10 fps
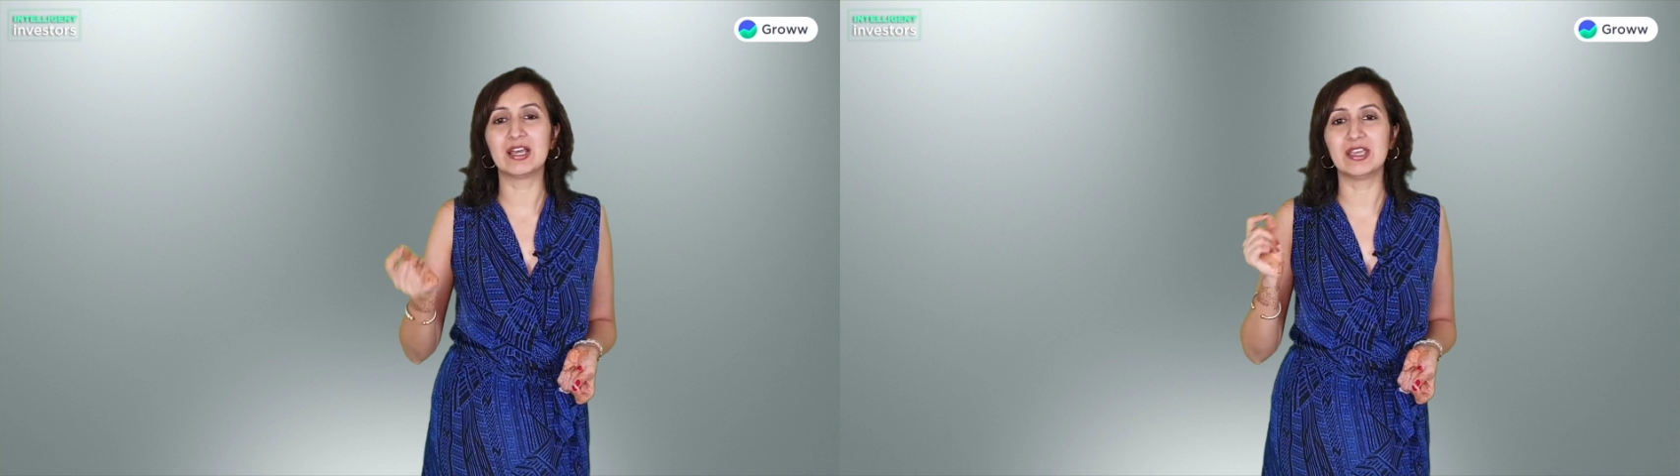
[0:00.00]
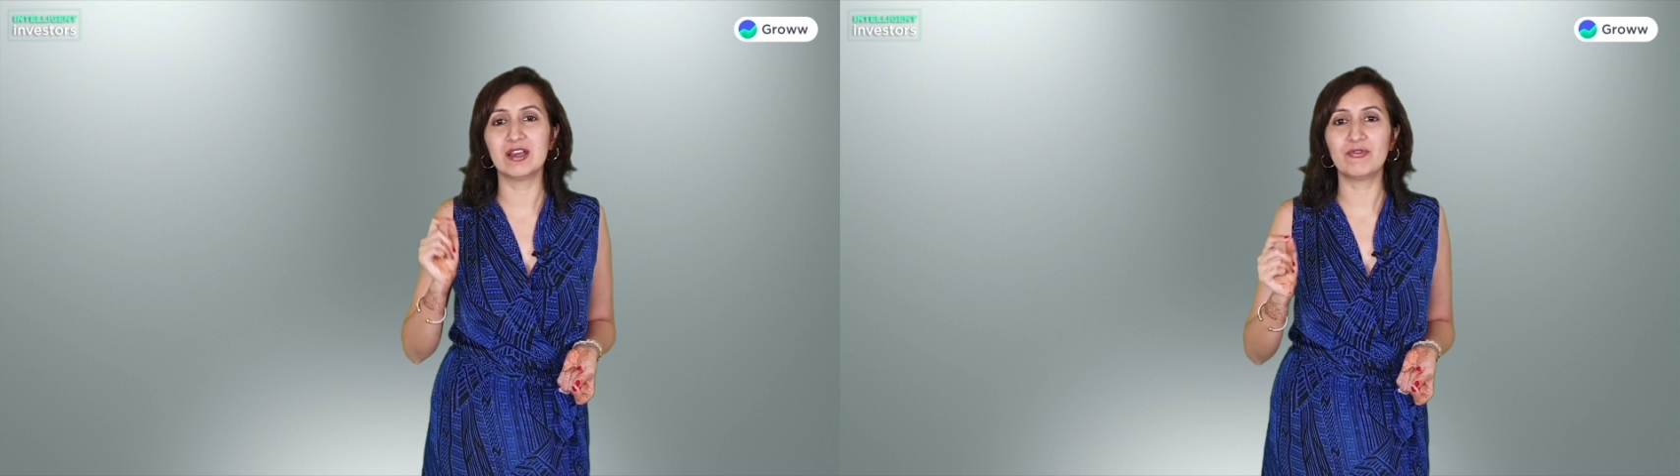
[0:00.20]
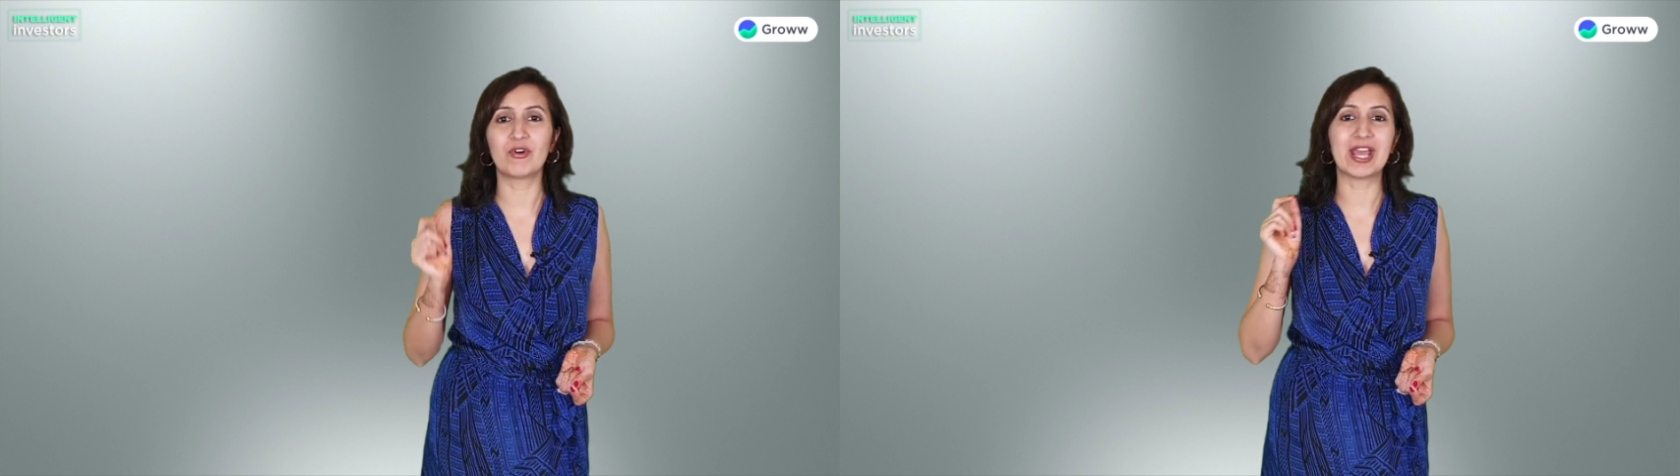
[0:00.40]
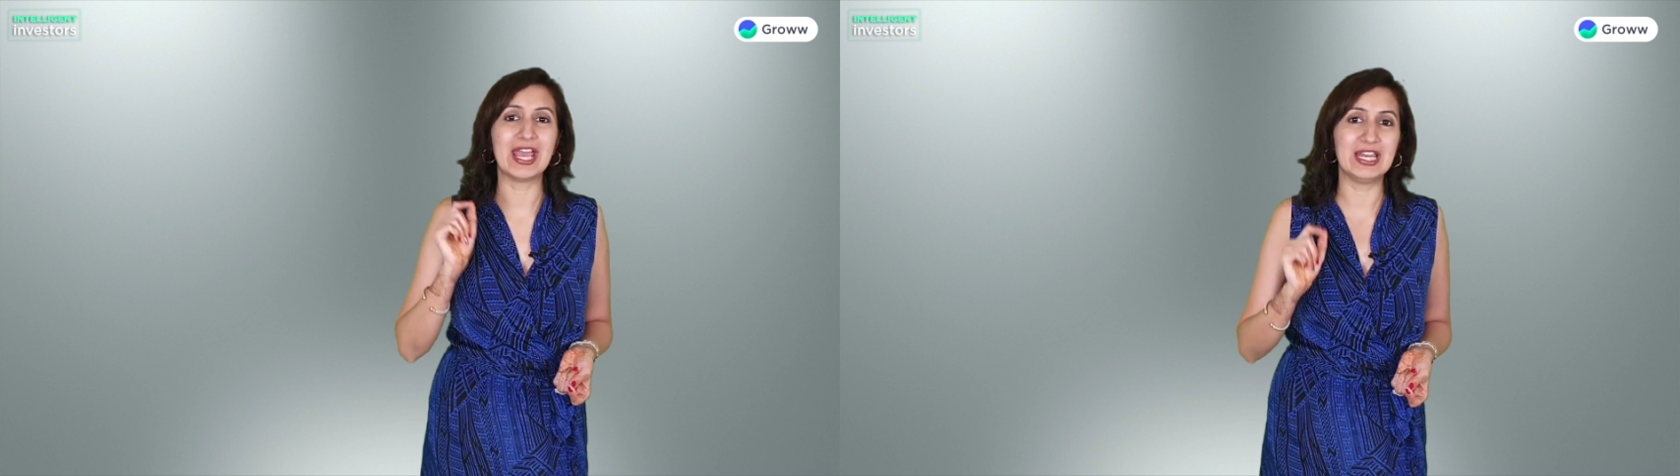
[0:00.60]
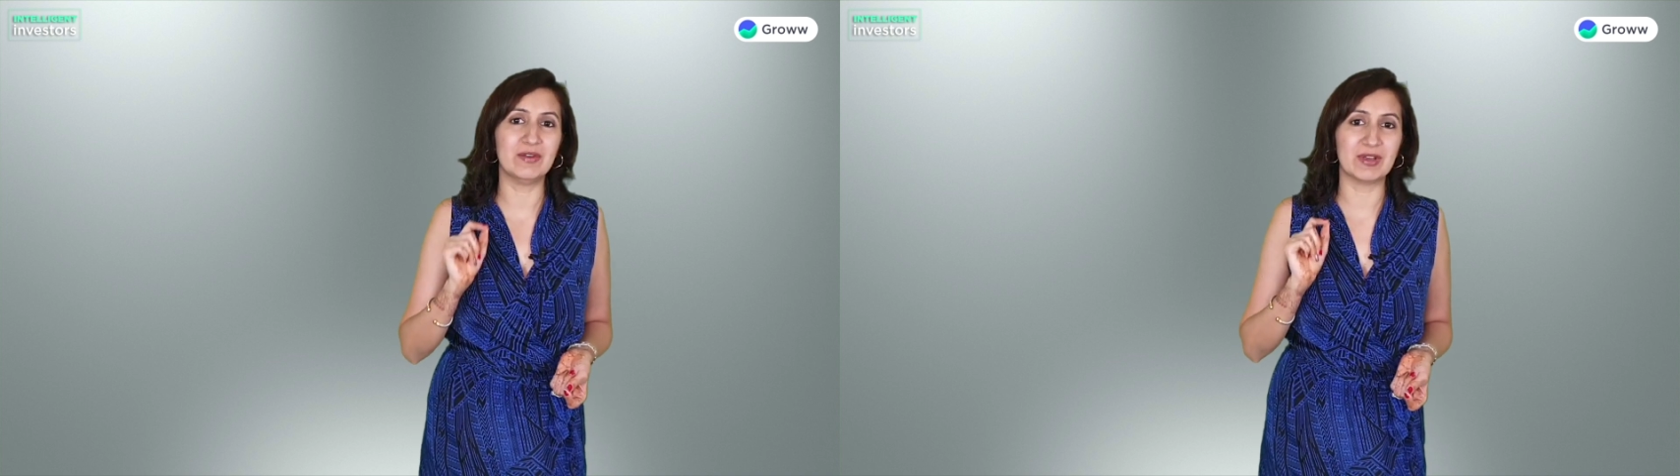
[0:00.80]
a year for
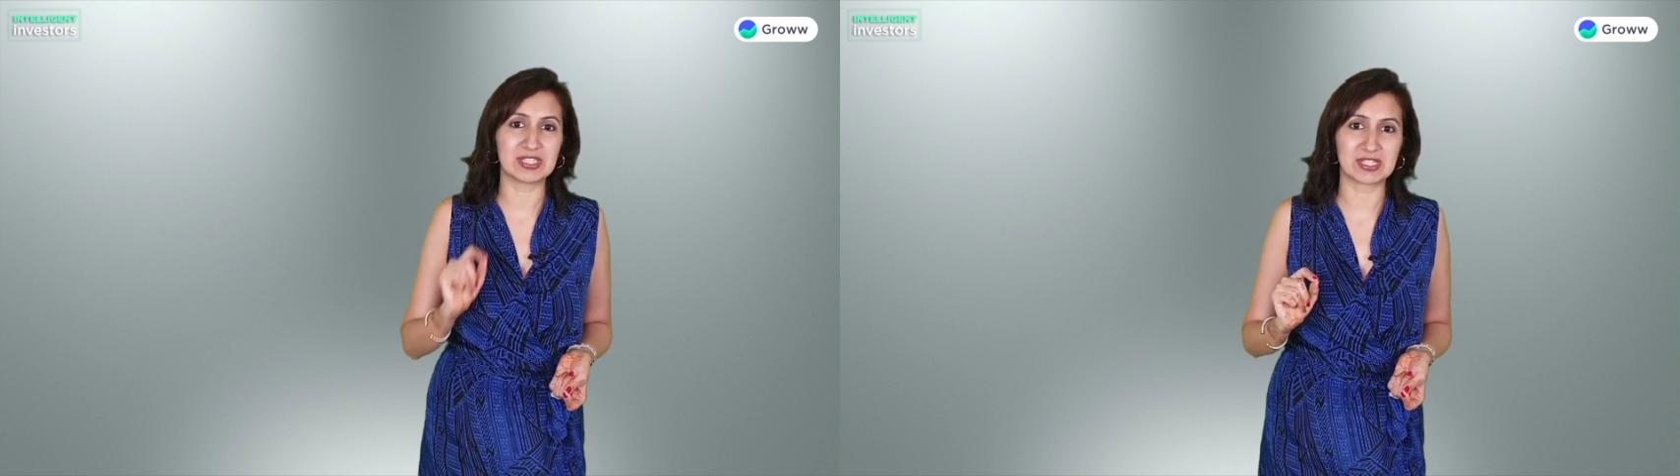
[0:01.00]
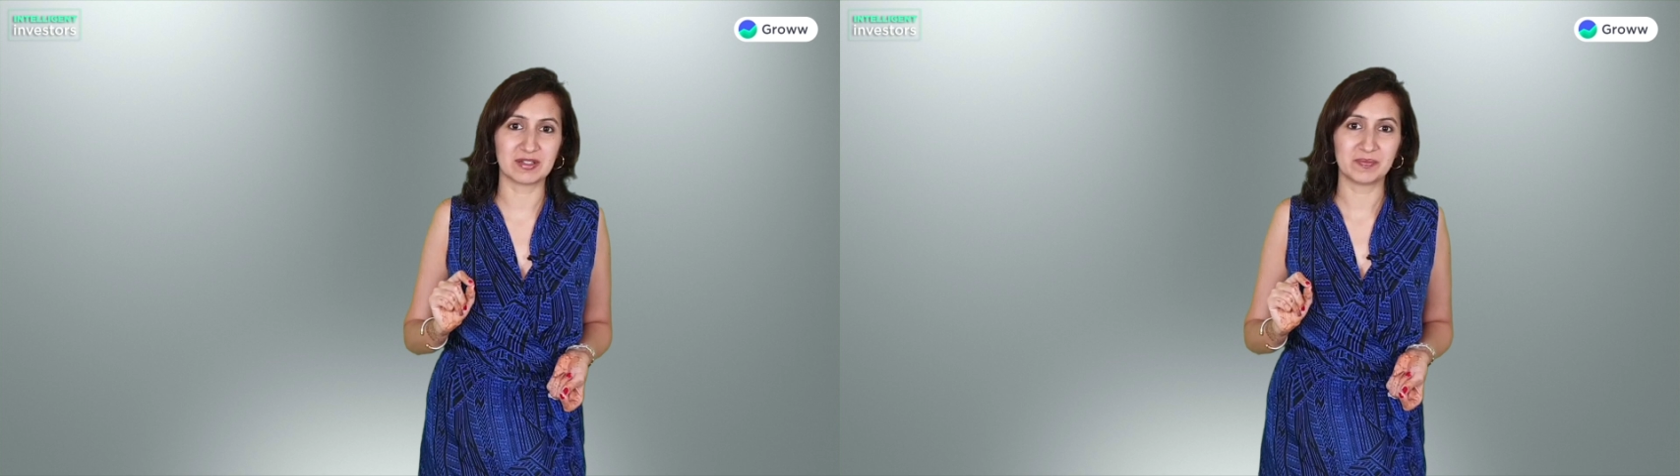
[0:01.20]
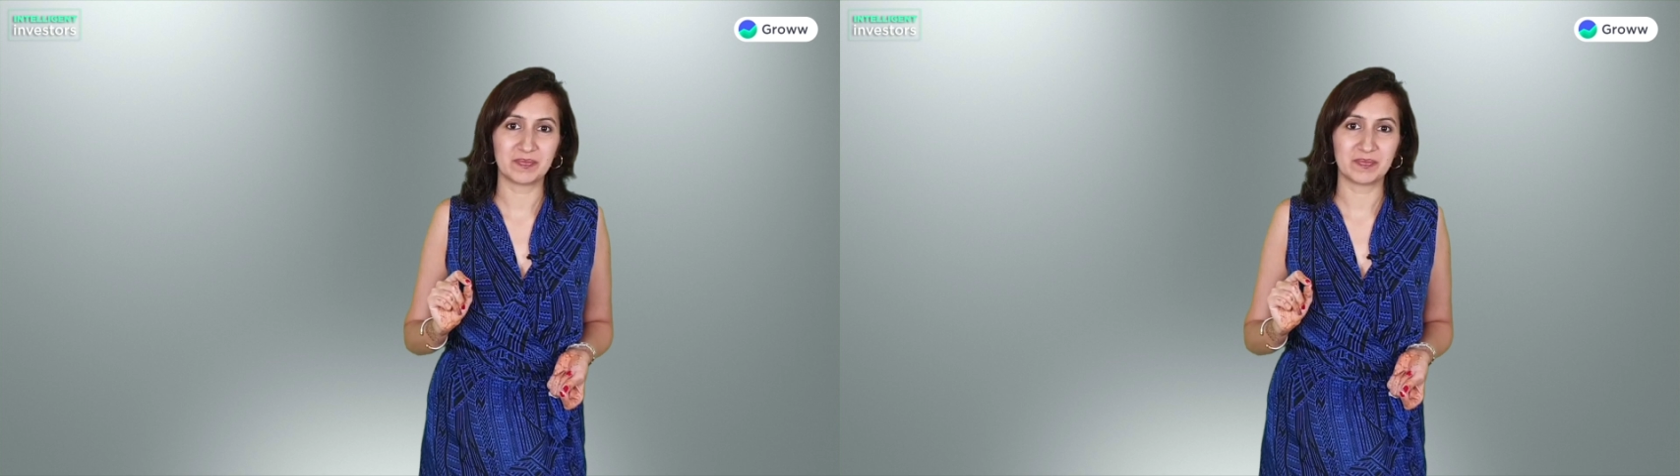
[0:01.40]
any investor.